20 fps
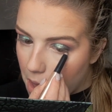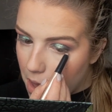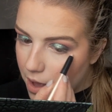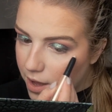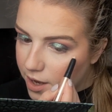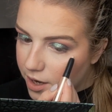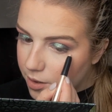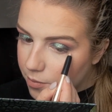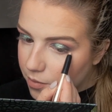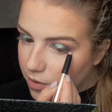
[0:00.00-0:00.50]

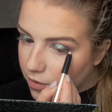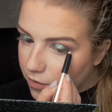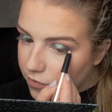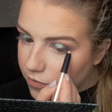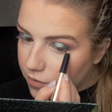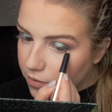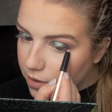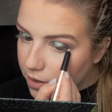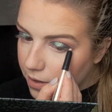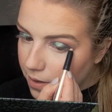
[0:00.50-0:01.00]
And I'm
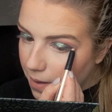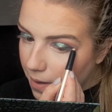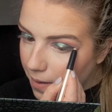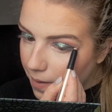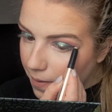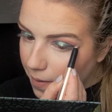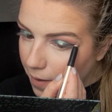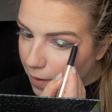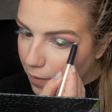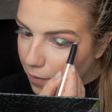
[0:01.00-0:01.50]
also gonna
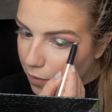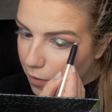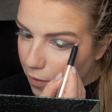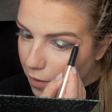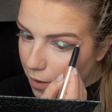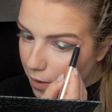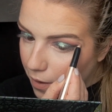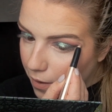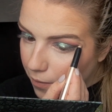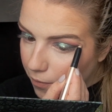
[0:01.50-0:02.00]
highlight
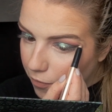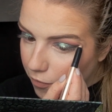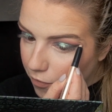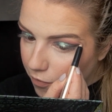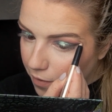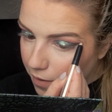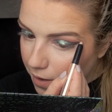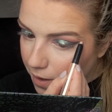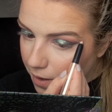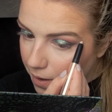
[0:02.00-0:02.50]
the
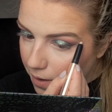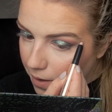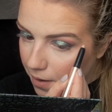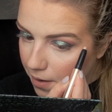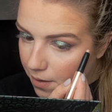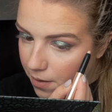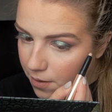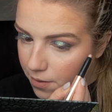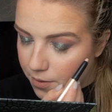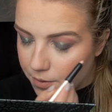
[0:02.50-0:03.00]
outside.
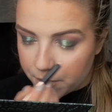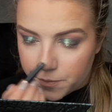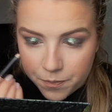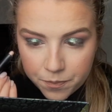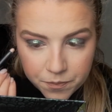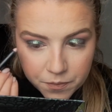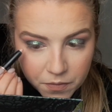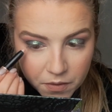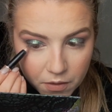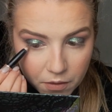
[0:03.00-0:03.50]

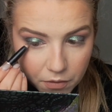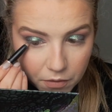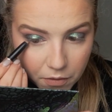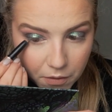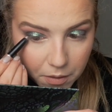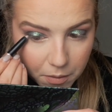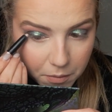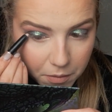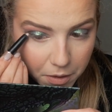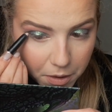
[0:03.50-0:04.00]
So
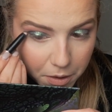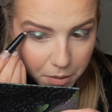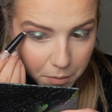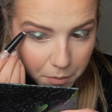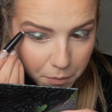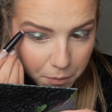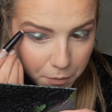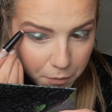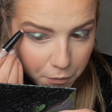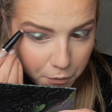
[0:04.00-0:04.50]
I'm gonna
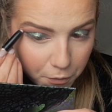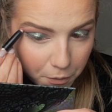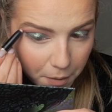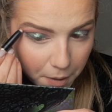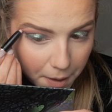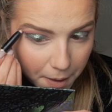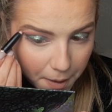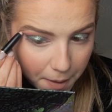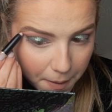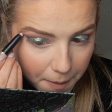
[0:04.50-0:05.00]

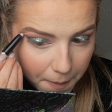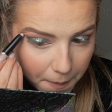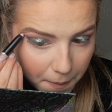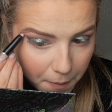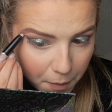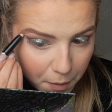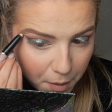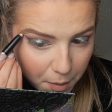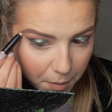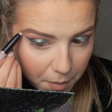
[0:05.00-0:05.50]
drag
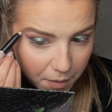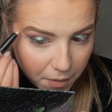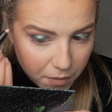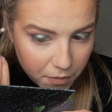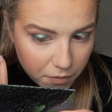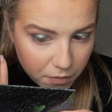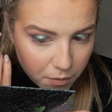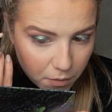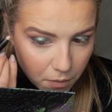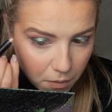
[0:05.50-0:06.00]
the
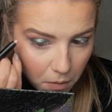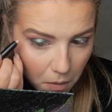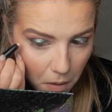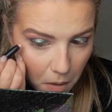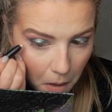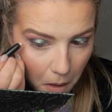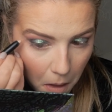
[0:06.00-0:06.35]
pencil.